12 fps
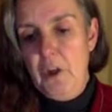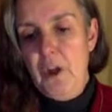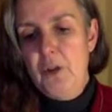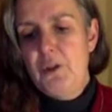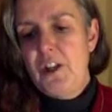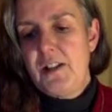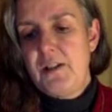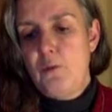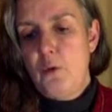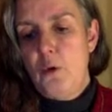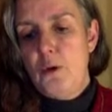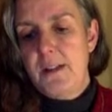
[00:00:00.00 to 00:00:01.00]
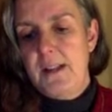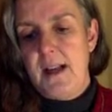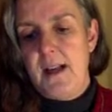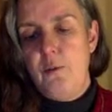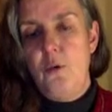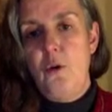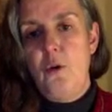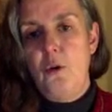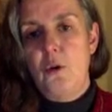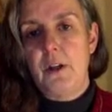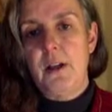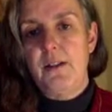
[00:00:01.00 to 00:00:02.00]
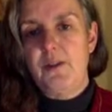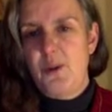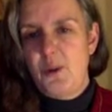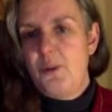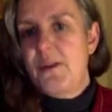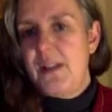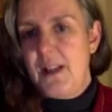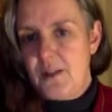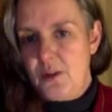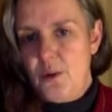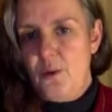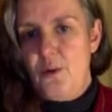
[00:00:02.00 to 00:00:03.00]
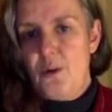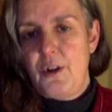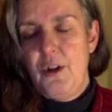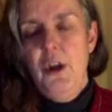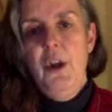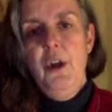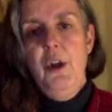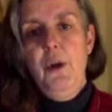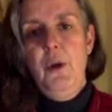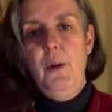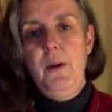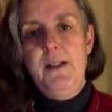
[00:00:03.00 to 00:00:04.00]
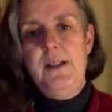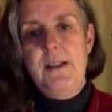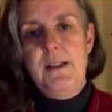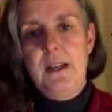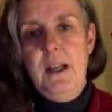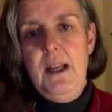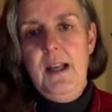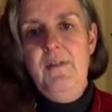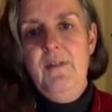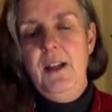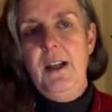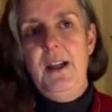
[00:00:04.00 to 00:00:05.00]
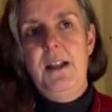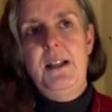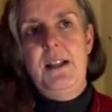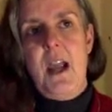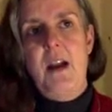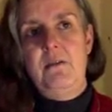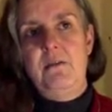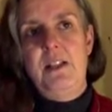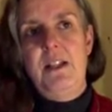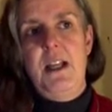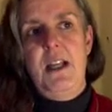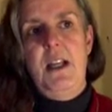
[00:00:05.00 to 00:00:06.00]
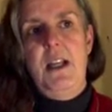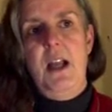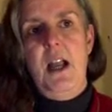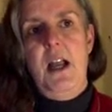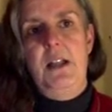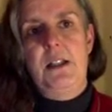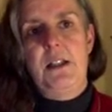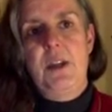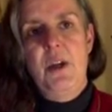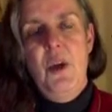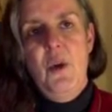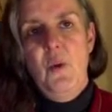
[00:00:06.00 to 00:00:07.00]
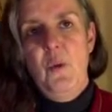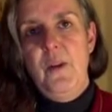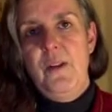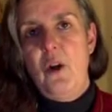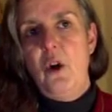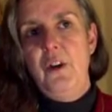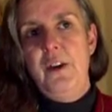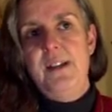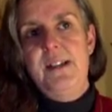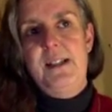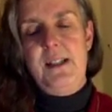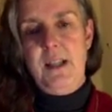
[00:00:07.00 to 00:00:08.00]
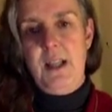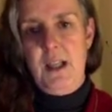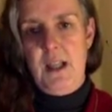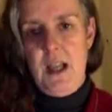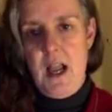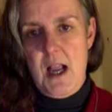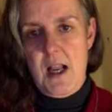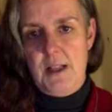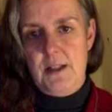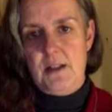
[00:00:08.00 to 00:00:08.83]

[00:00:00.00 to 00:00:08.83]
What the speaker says: just walks their walk and talks their talk, who is living in integrity and with honesty. And